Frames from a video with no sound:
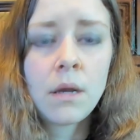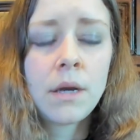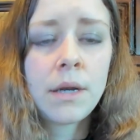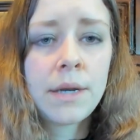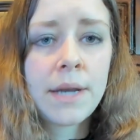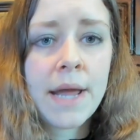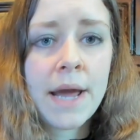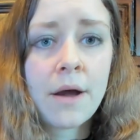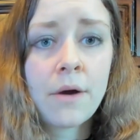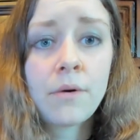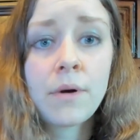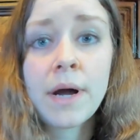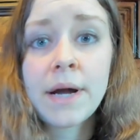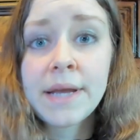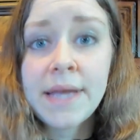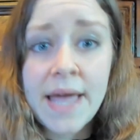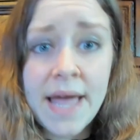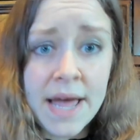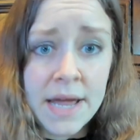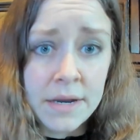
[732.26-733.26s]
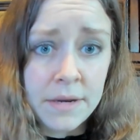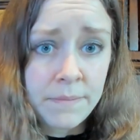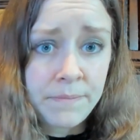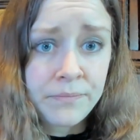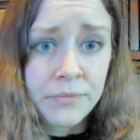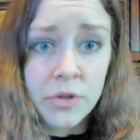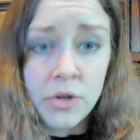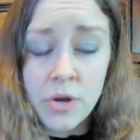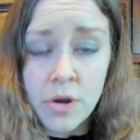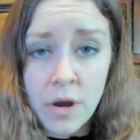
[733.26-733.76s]
Now, again,
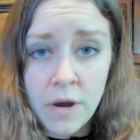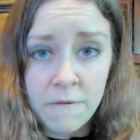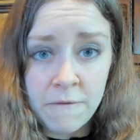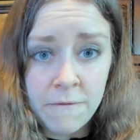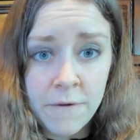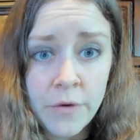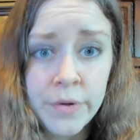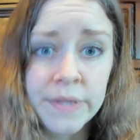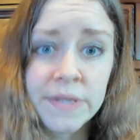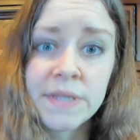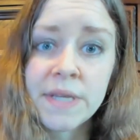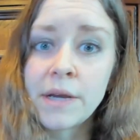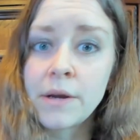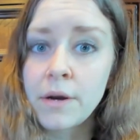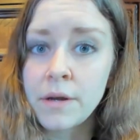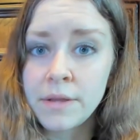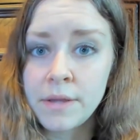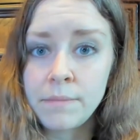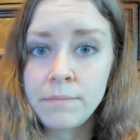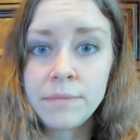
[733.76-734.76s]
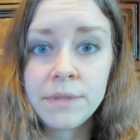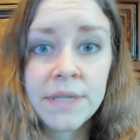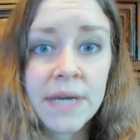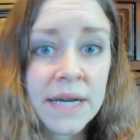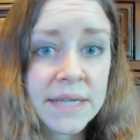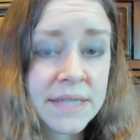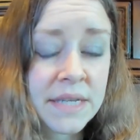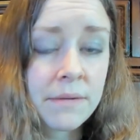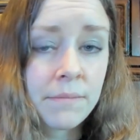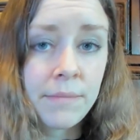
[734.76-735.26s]
not focusing on them
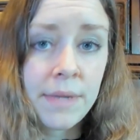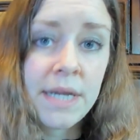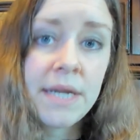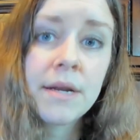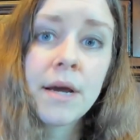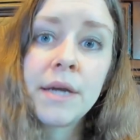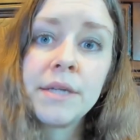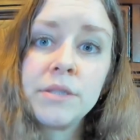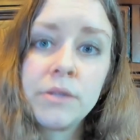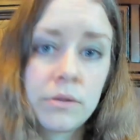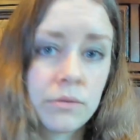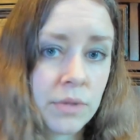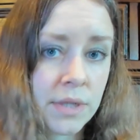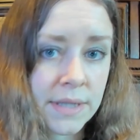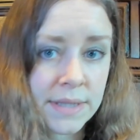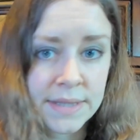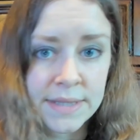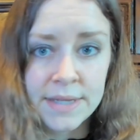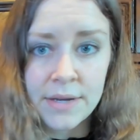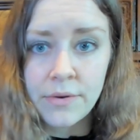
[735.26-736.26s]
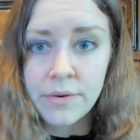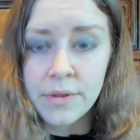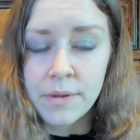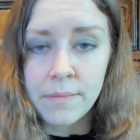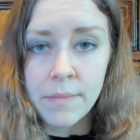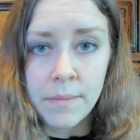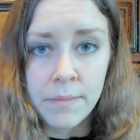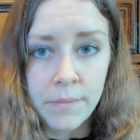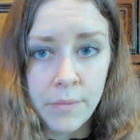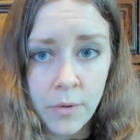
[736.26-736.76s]
doesn't mean I don't consider
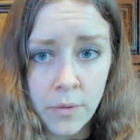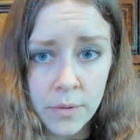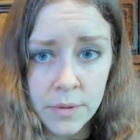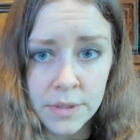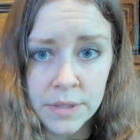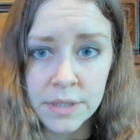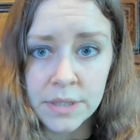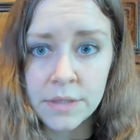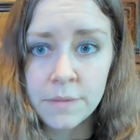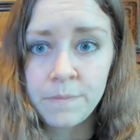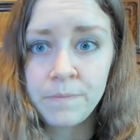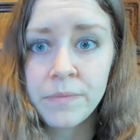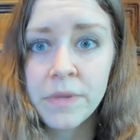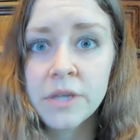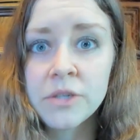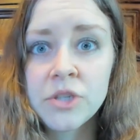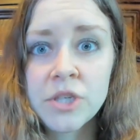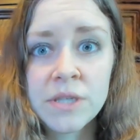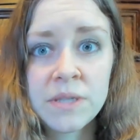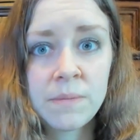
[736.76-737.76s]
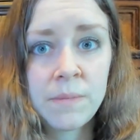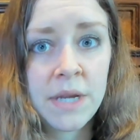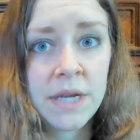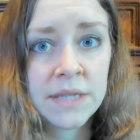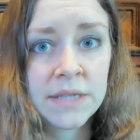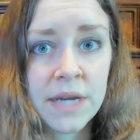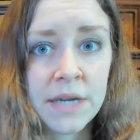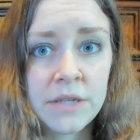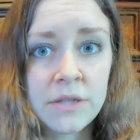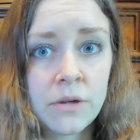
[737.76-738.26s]
them important. It just
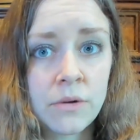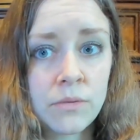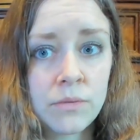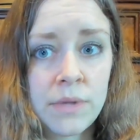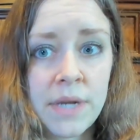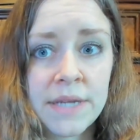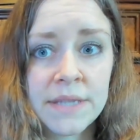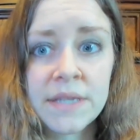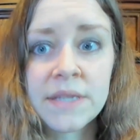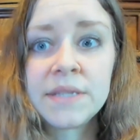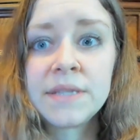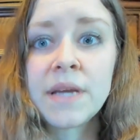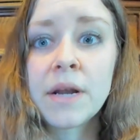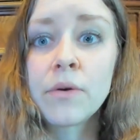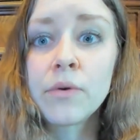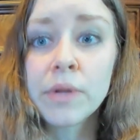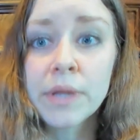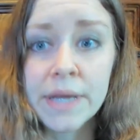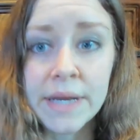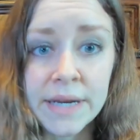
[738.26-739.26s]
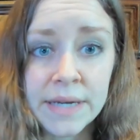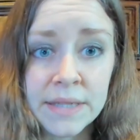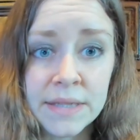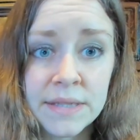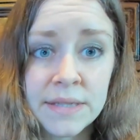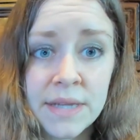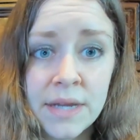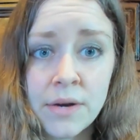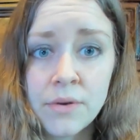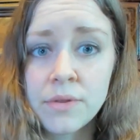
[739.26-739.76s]
means I don't necessarily
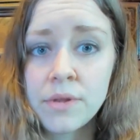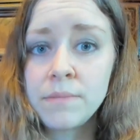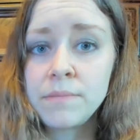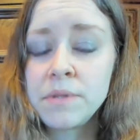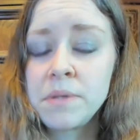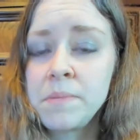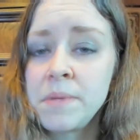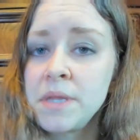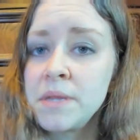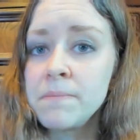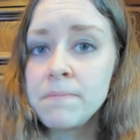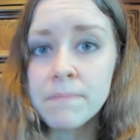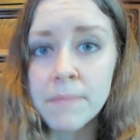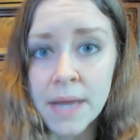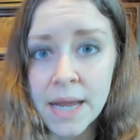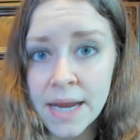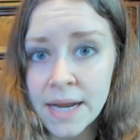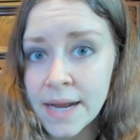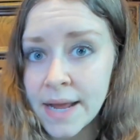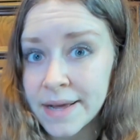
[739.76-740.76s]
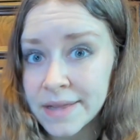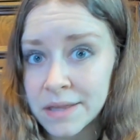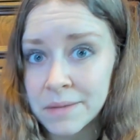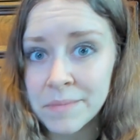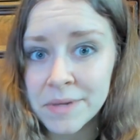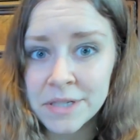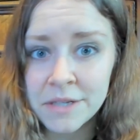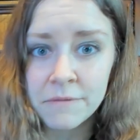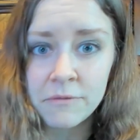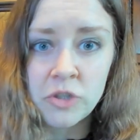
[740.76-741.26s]
consider them to be the main
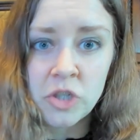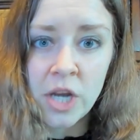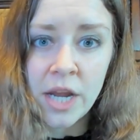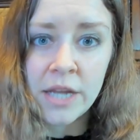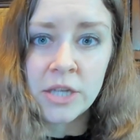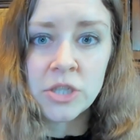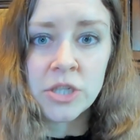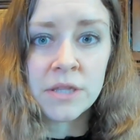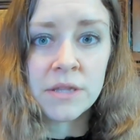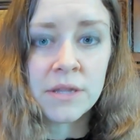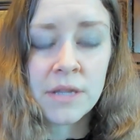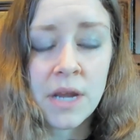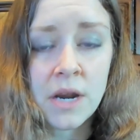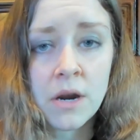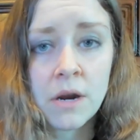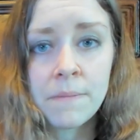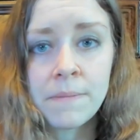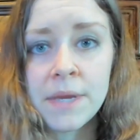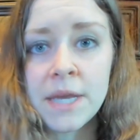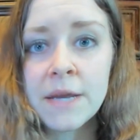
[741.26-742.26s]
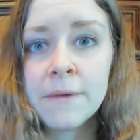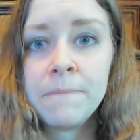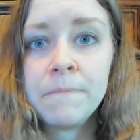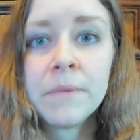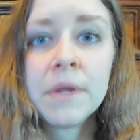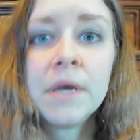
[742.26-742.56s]
element of change in therapy.